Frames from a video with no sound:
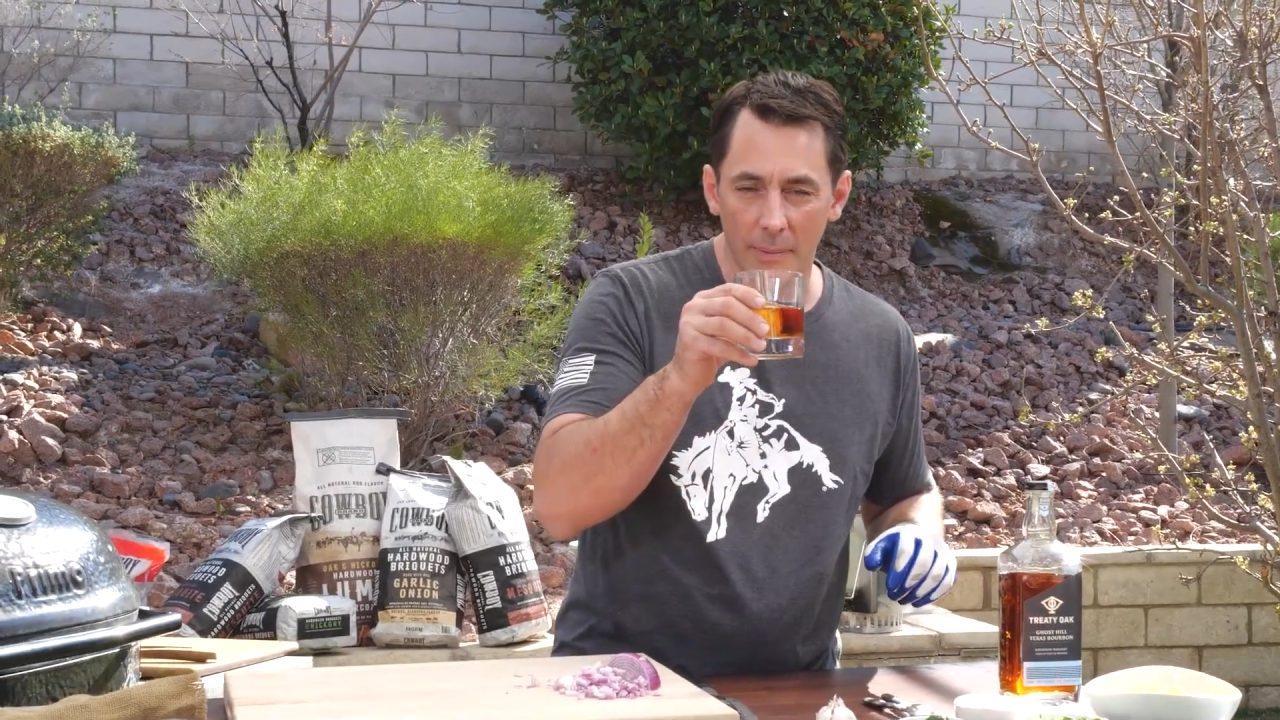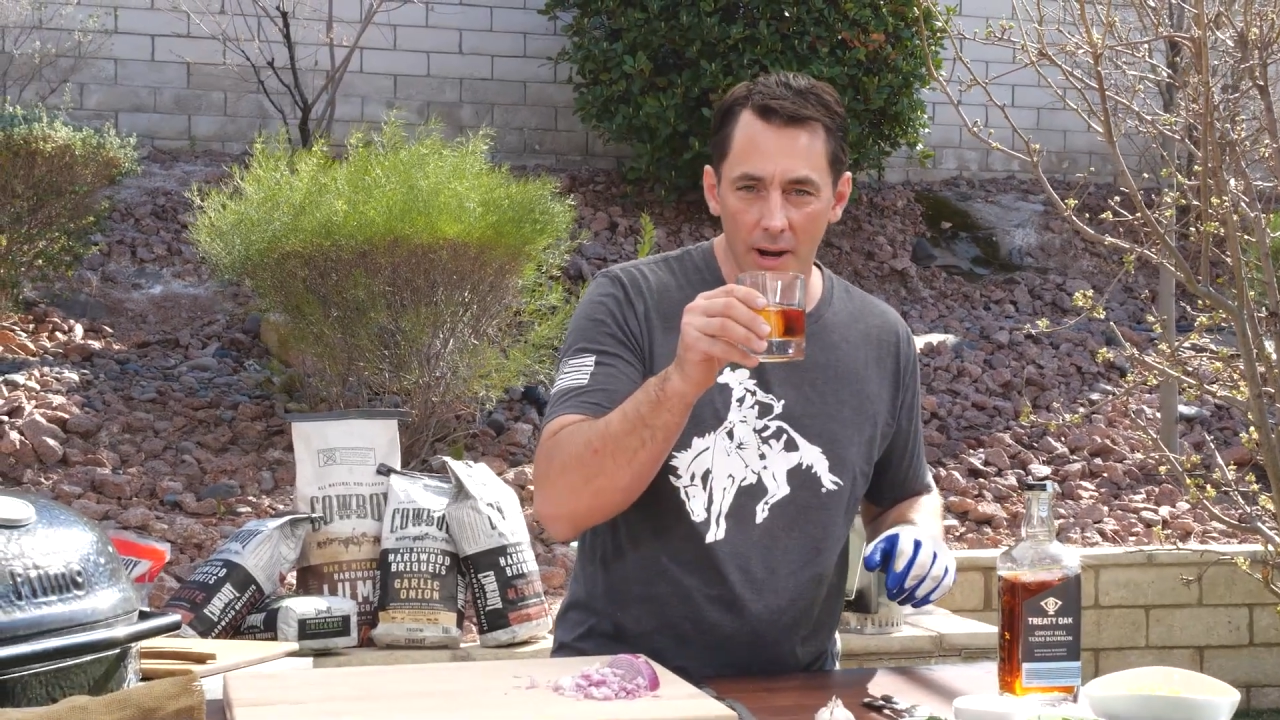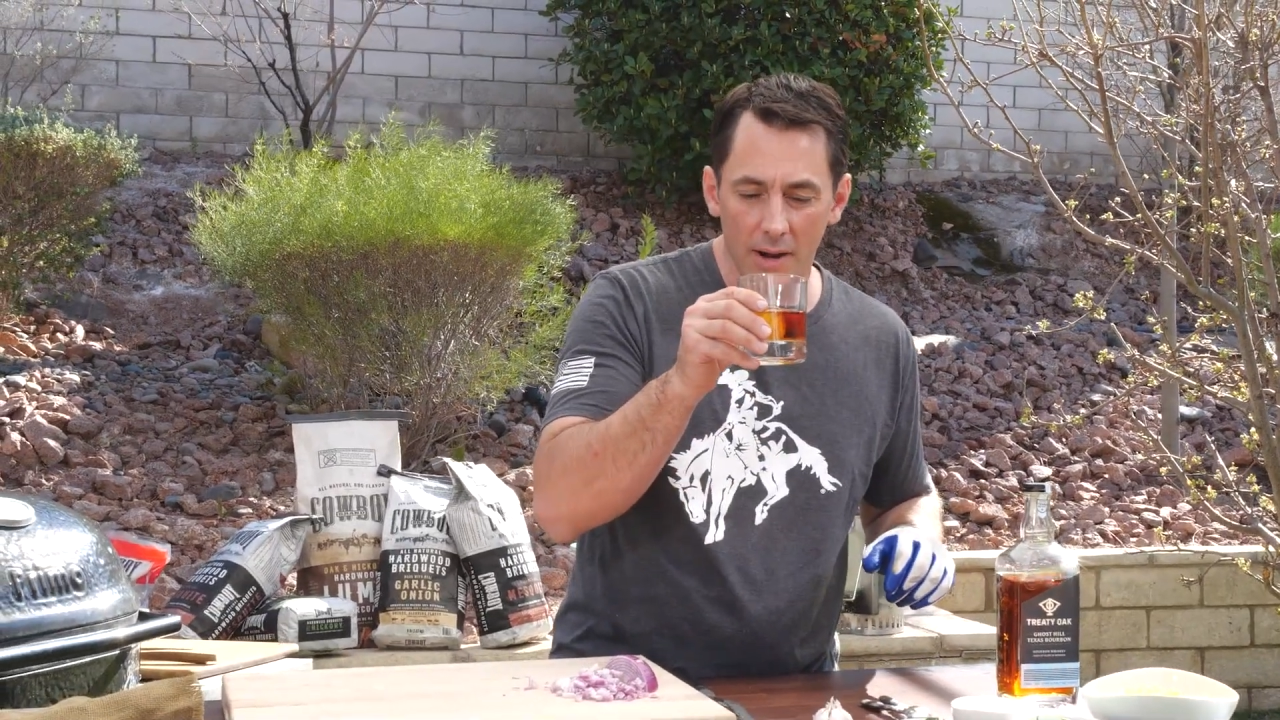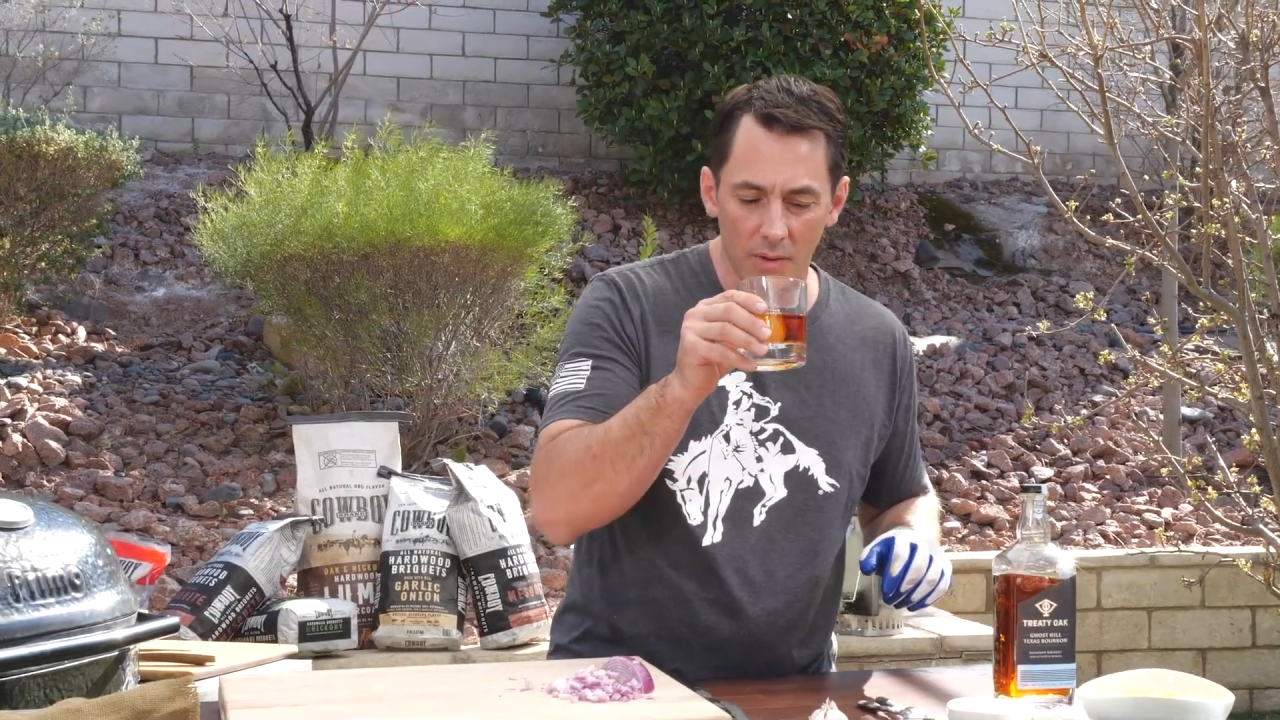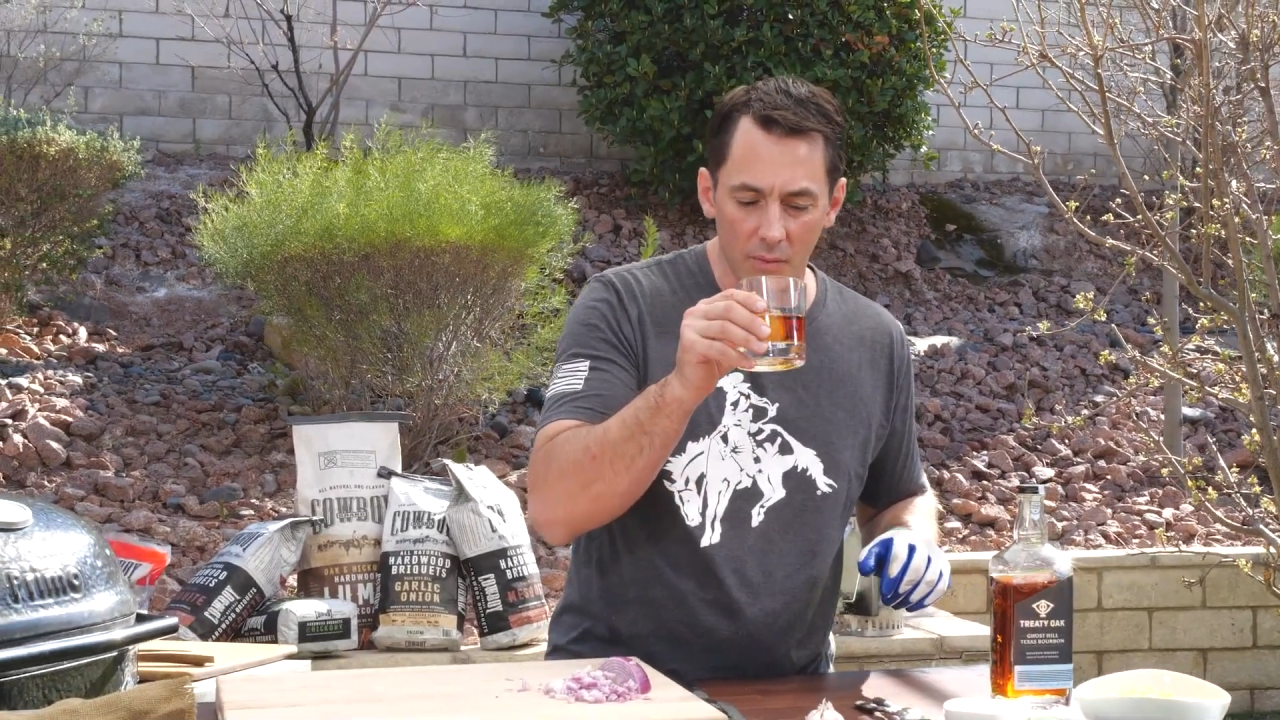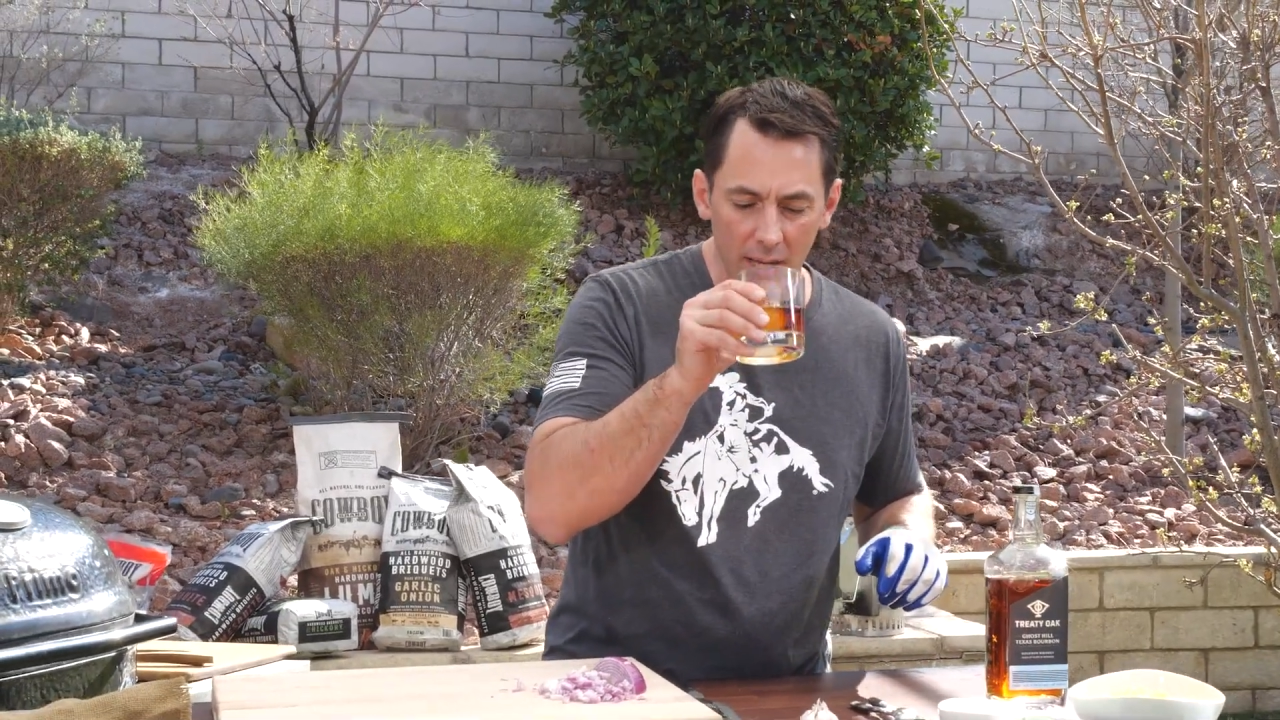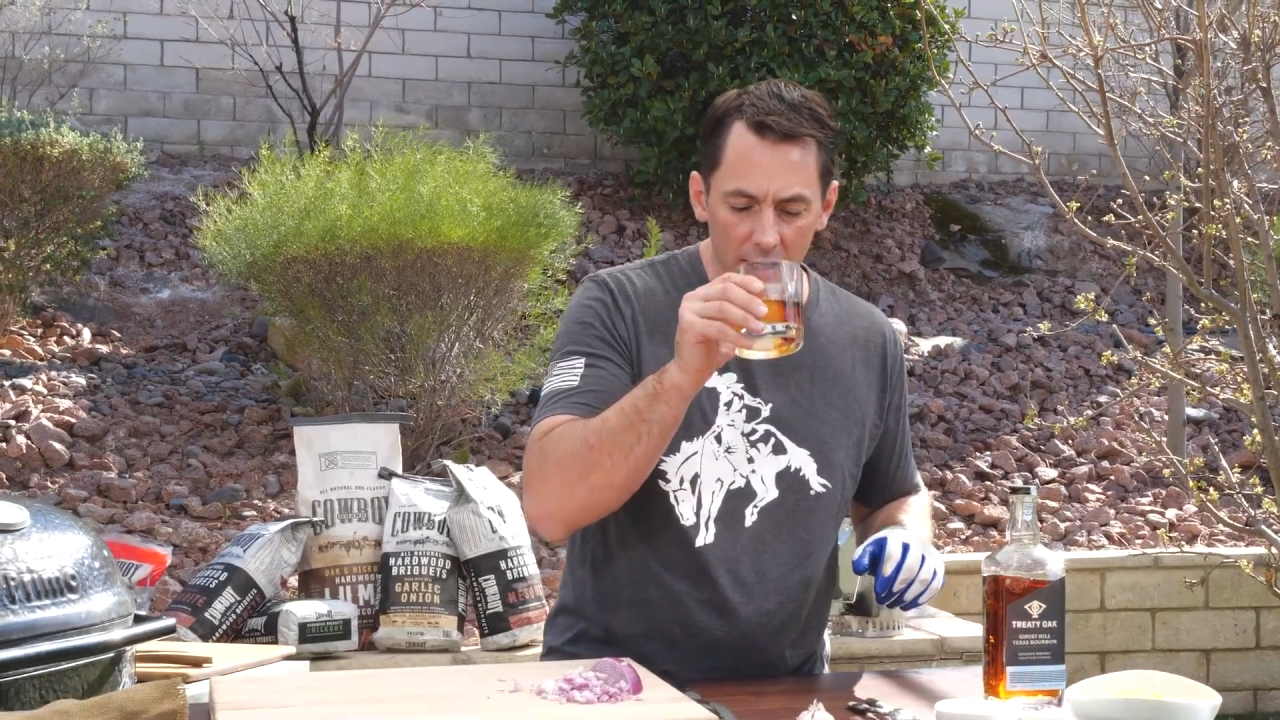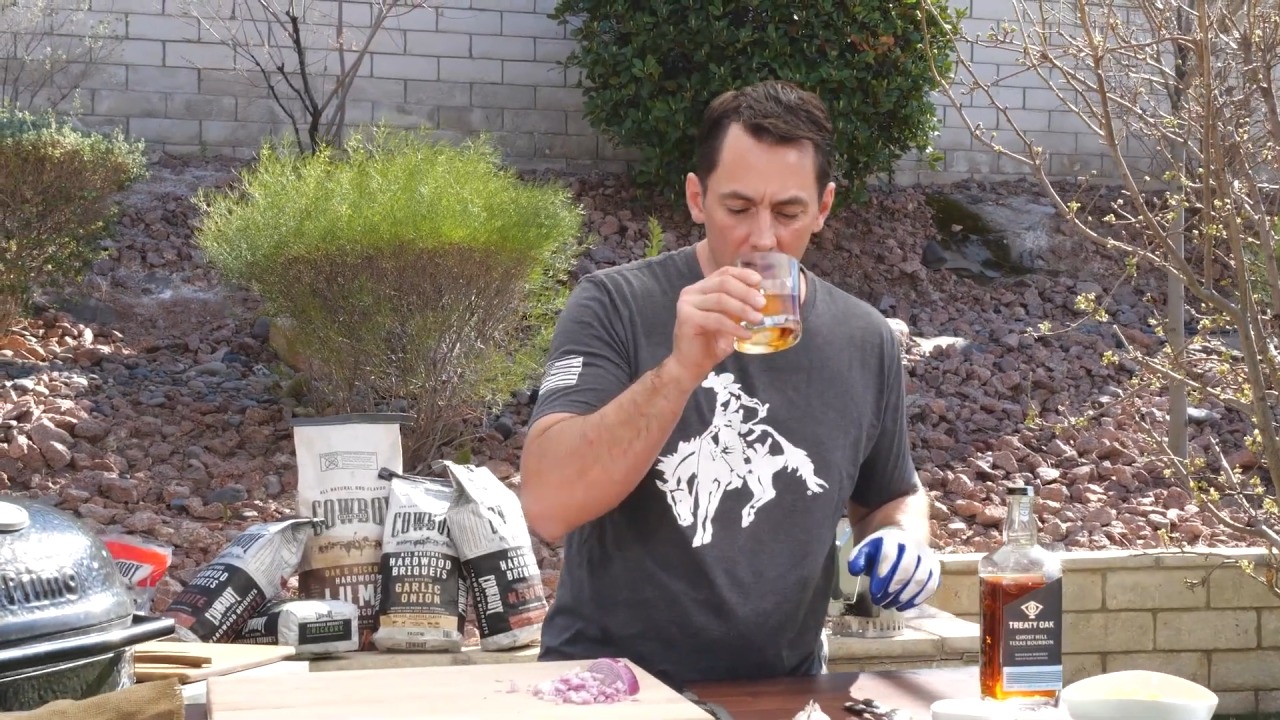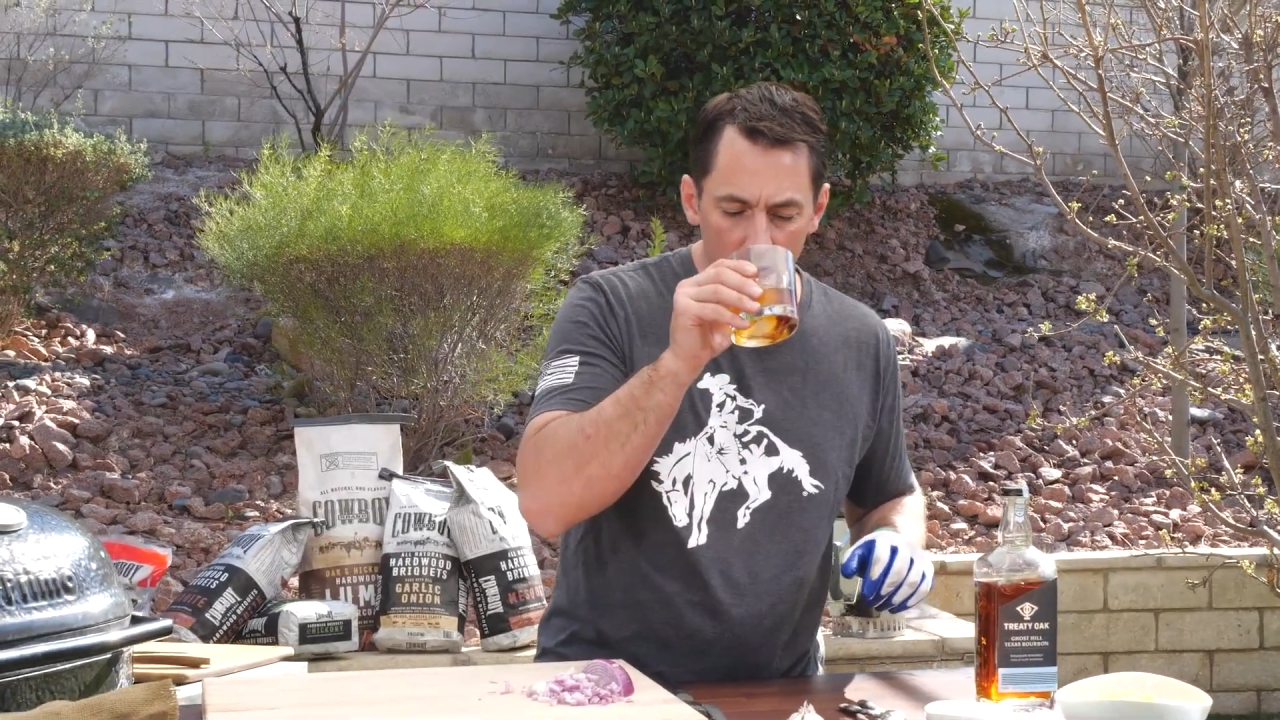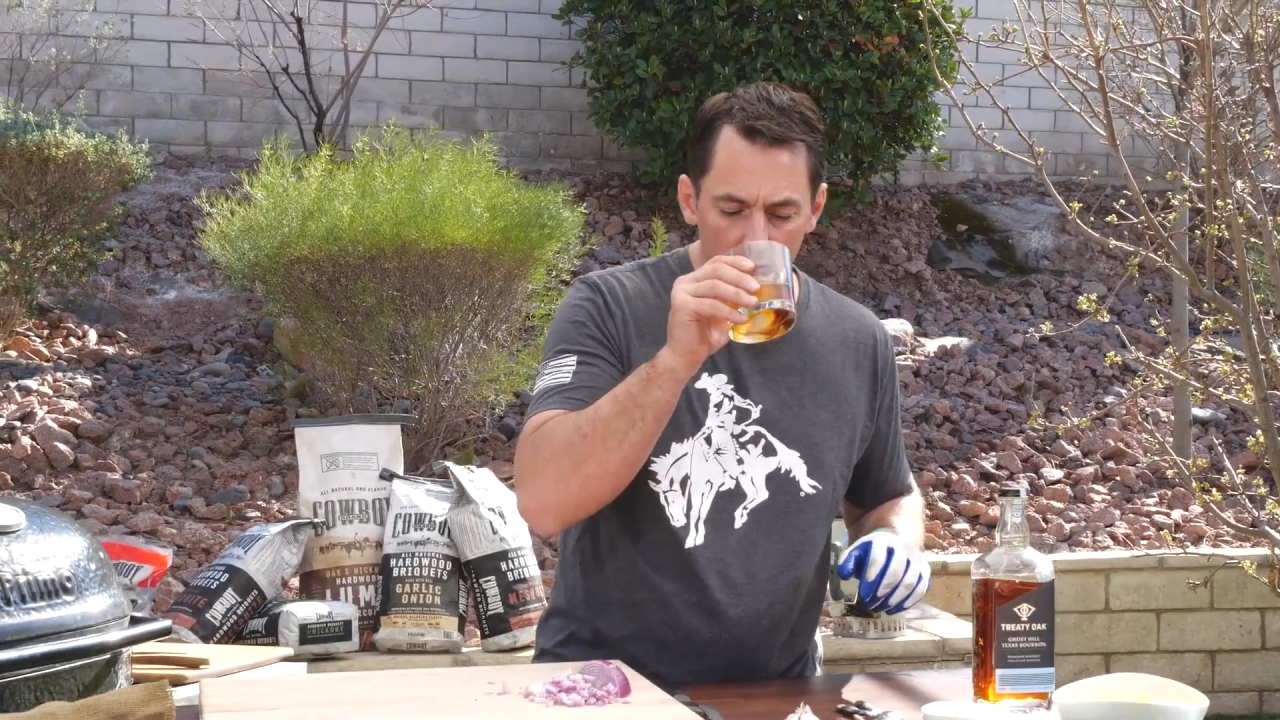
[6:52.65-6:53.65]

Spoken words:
American wheat.